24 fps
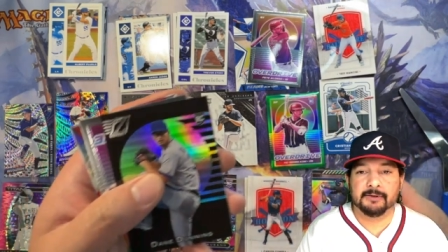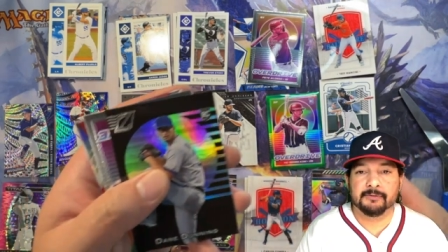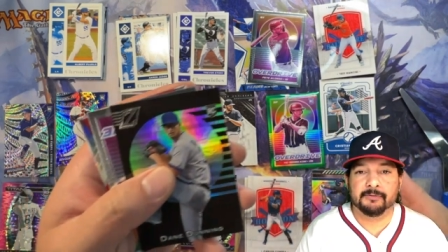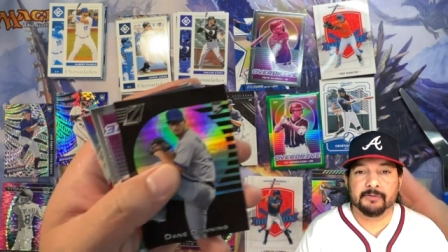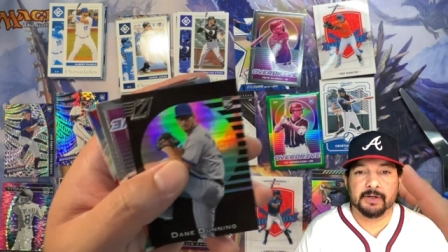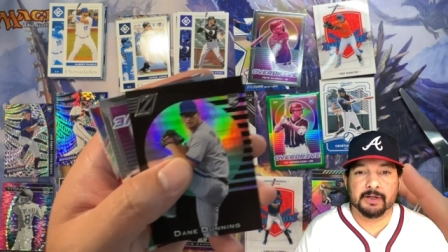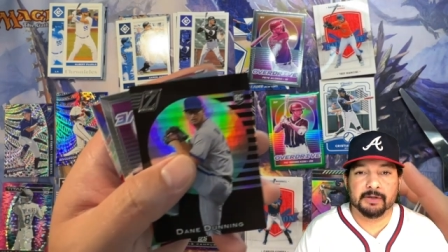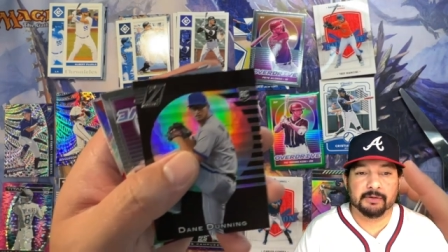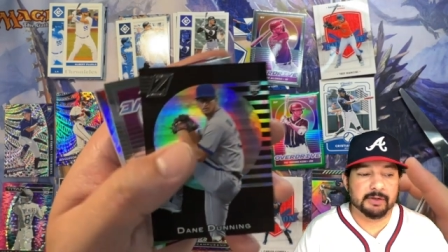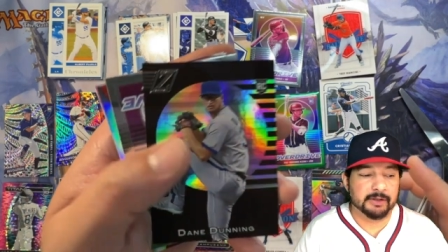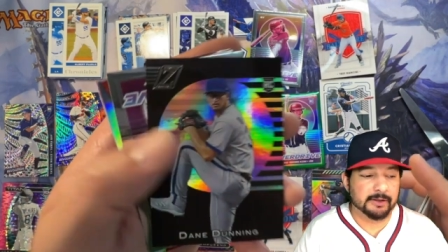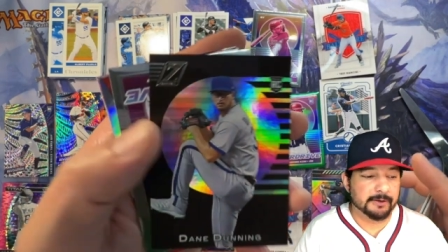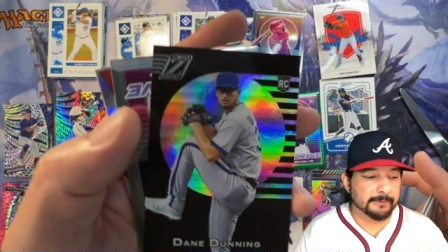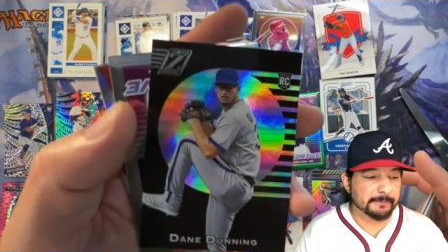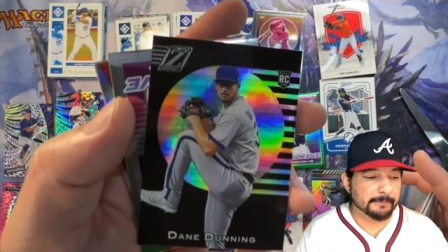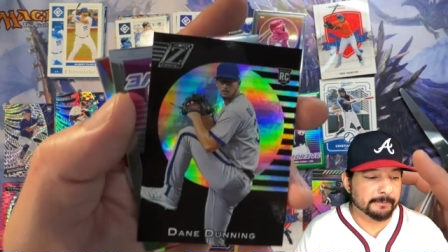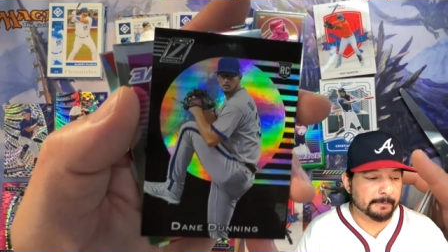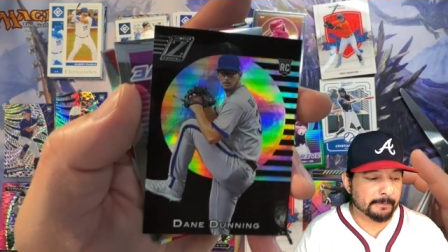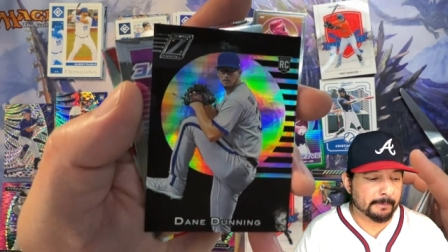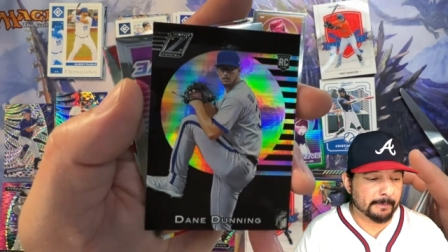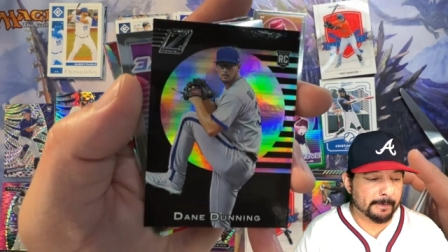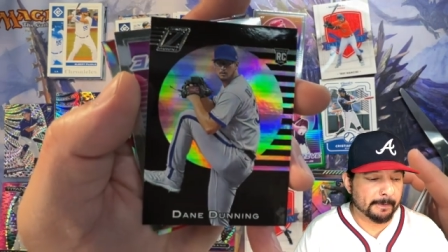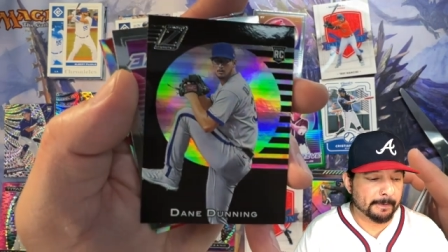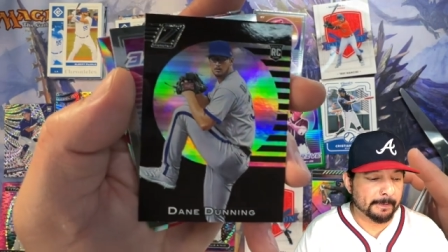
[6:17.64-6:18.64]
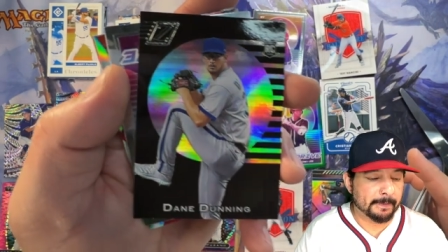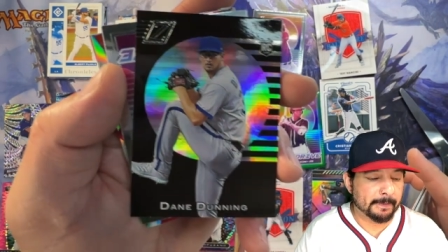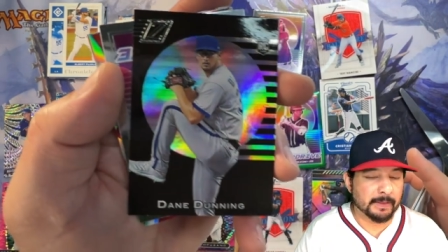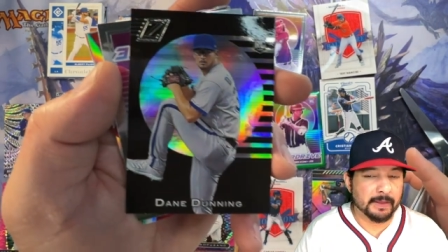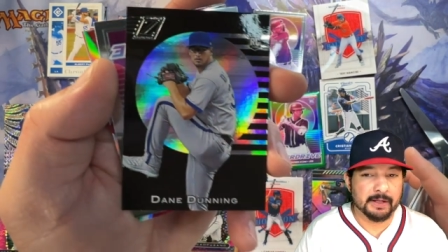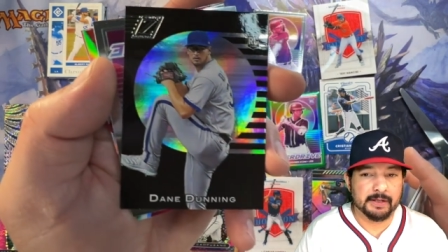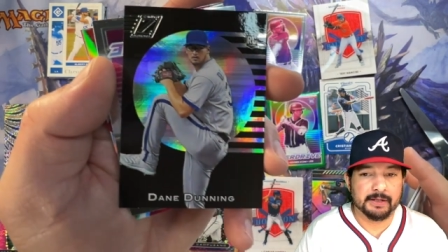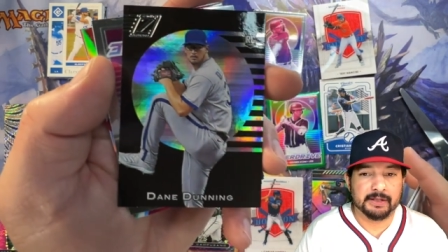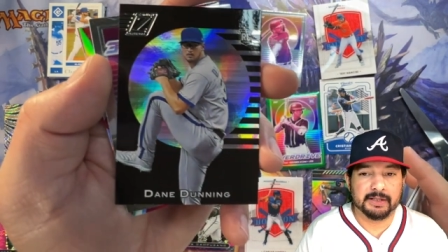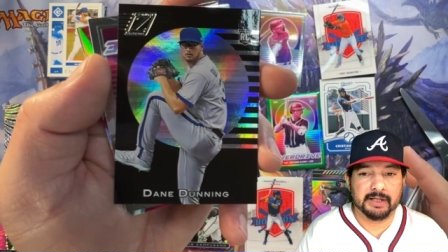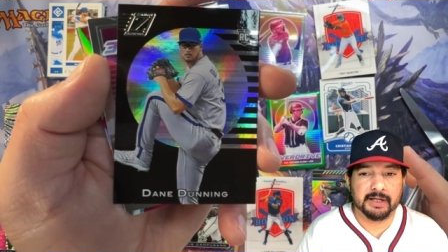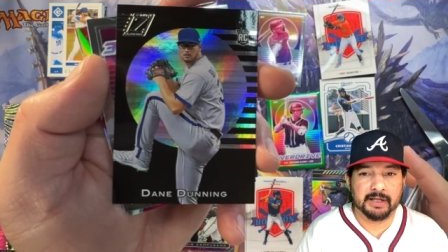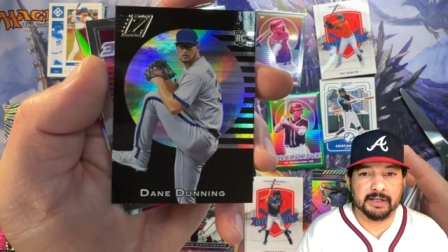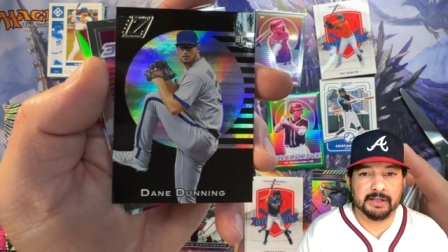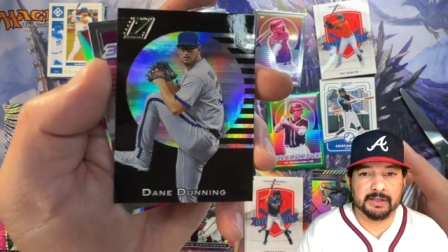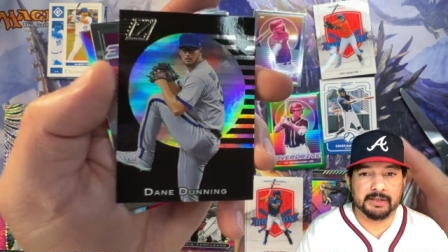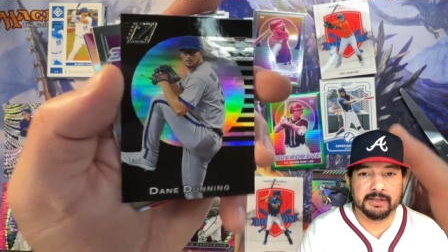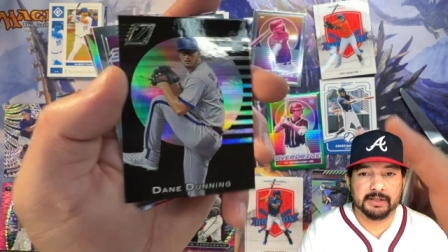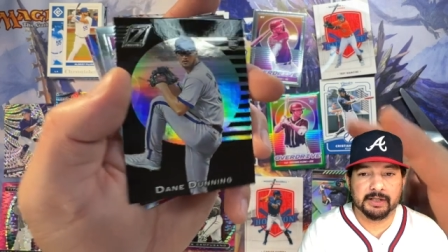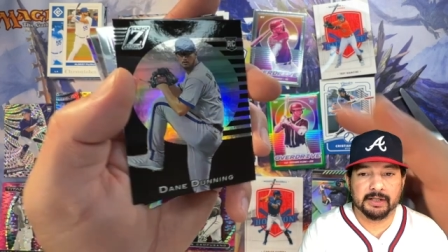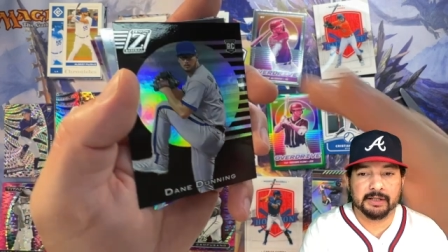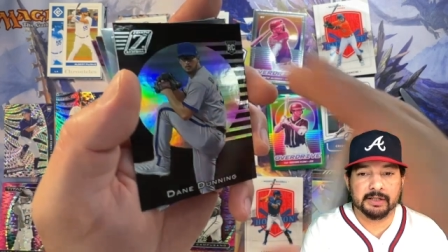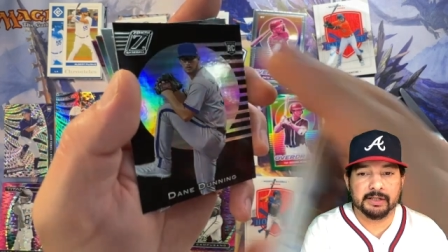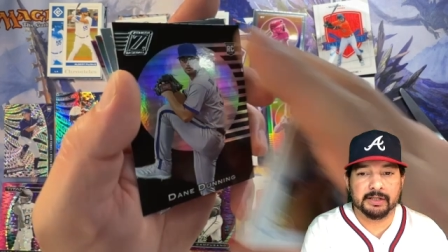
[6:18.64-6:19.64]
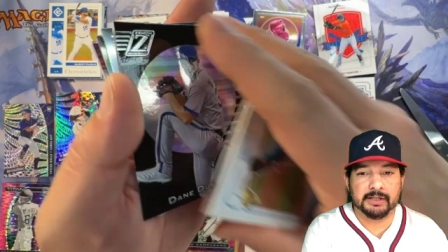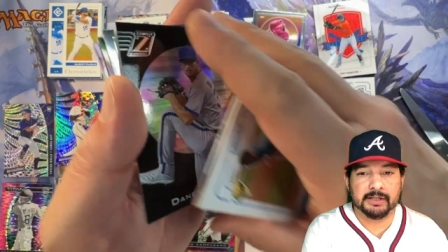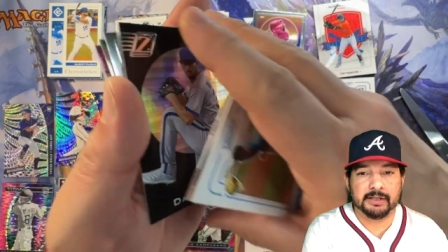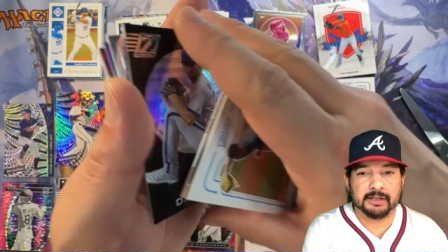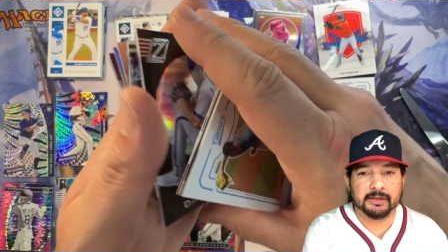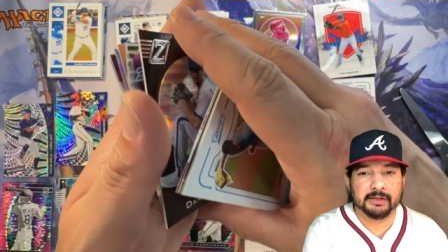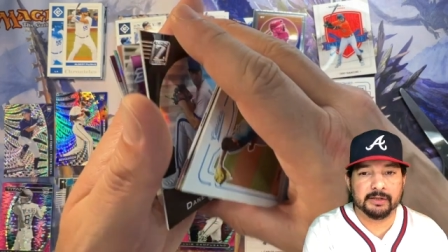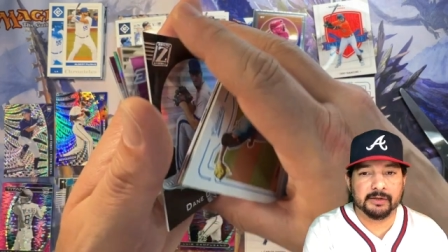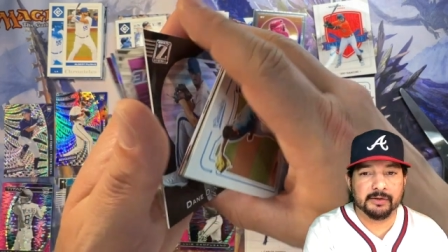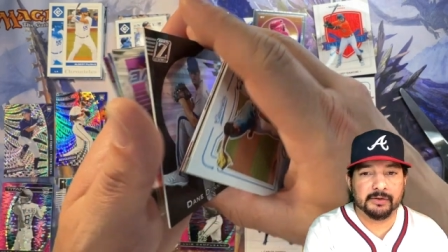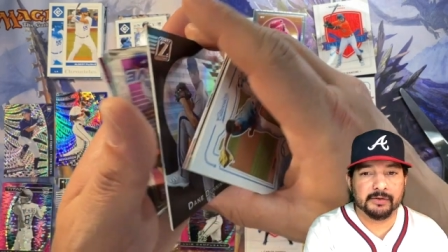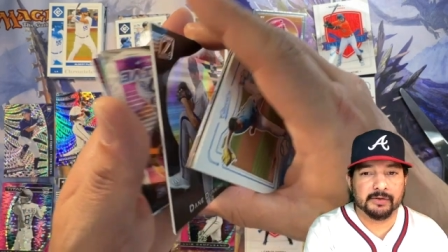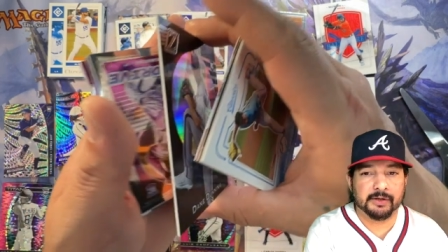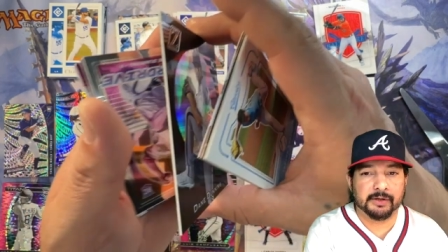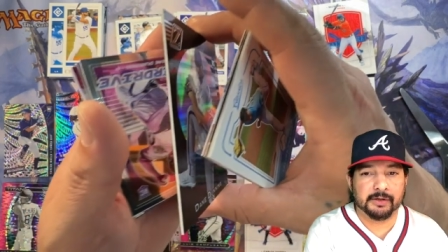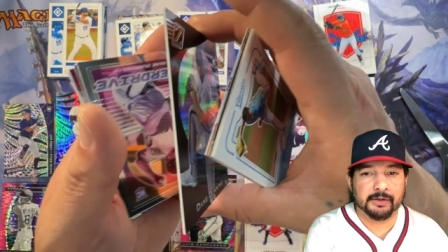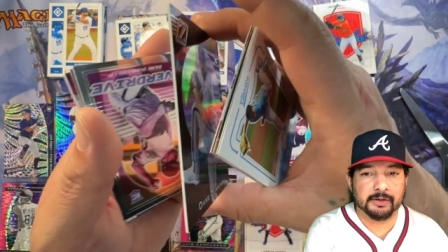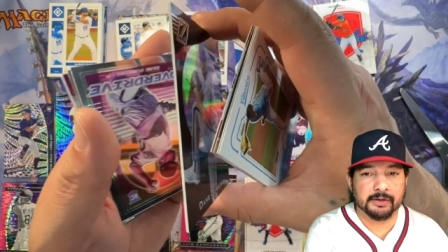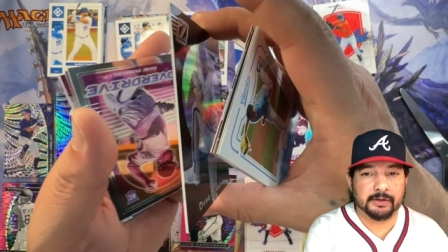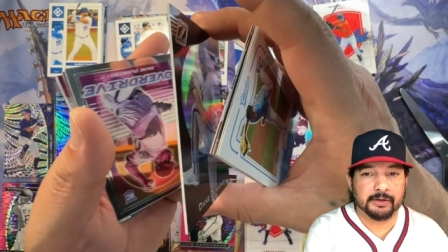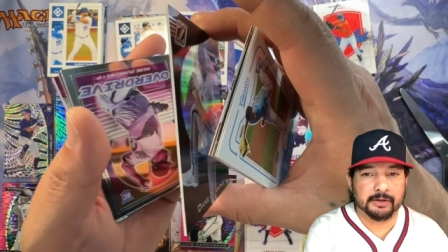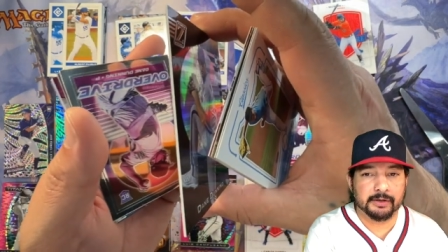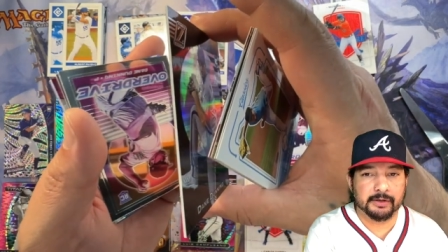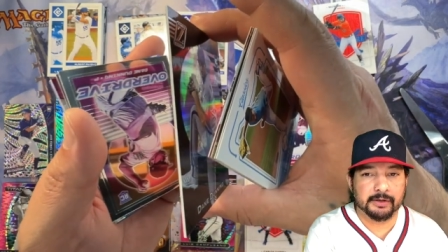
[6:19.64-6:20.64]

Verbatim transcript: Found it. Dane Dunning, a little thicker.